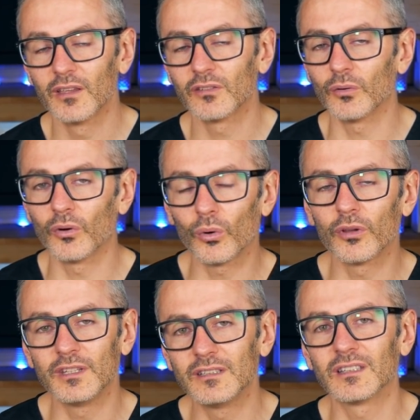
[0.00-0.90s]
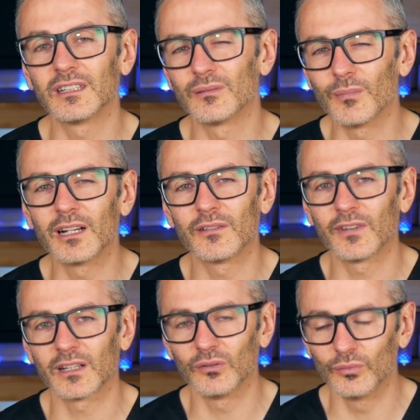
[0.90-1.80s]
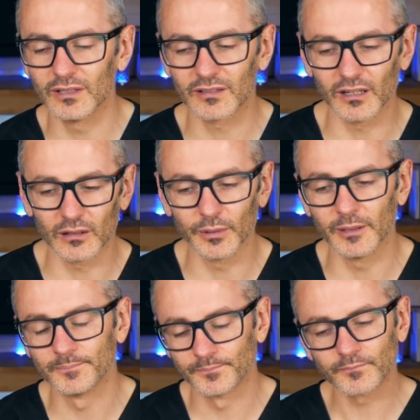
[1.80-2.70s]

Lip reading: So all of these things might affect the risk a little bit.